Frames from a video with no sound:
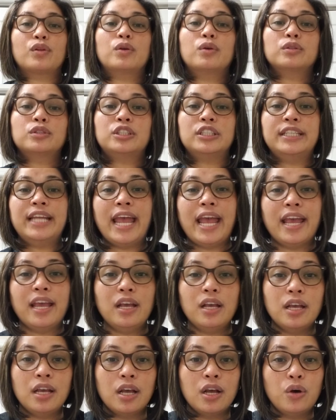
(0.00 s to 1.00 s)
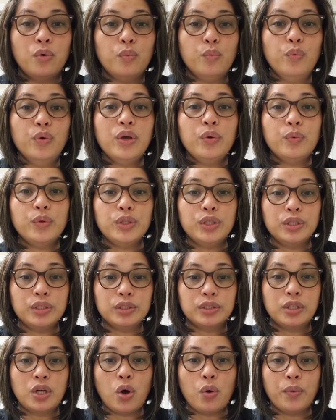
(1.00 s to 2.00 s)
today we
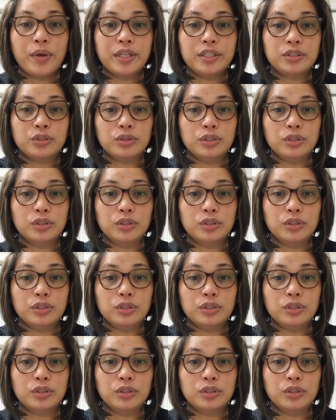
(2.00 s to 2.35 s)
will going to